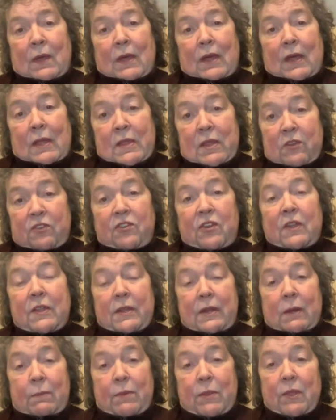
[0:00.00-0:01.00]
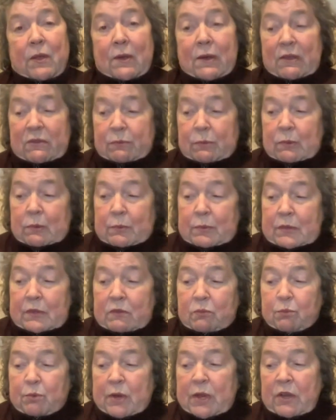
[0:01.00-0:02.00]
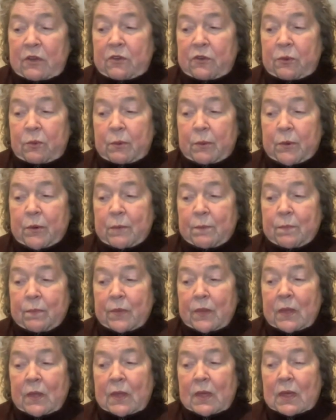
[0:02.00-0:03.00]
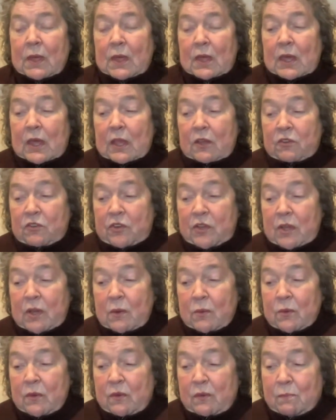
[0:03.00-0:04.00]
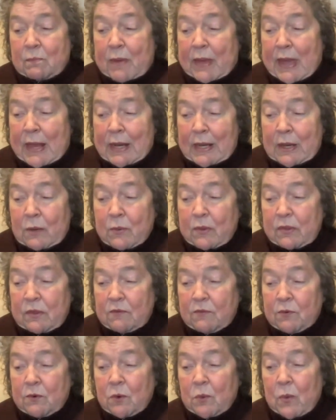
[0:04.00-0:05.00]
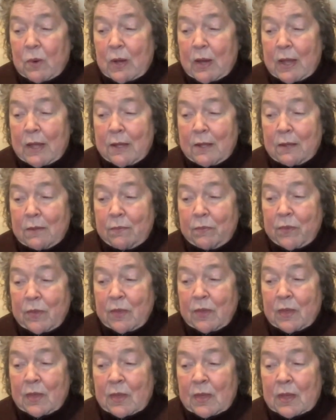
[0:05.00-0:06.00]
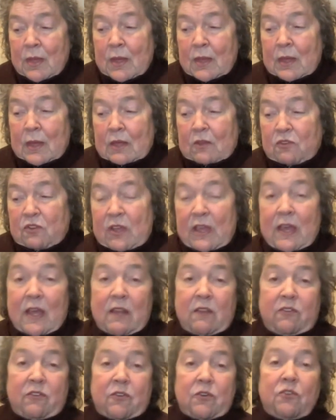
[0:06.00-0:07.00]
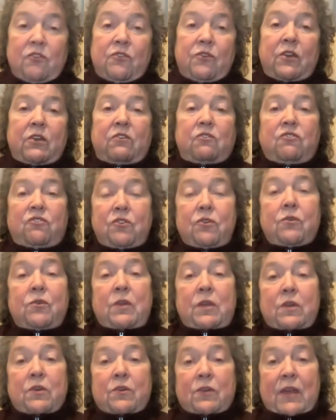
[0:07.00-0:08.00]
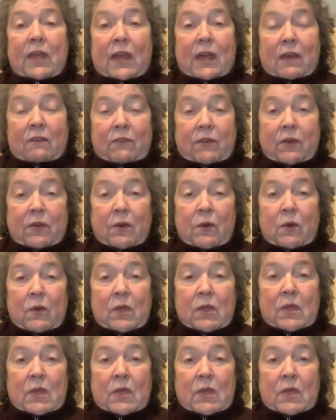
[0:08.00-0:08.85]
And then she ended up in the hospital with this brain tumor. And she was battling with it for a while. She had surgery June a year and a half ago.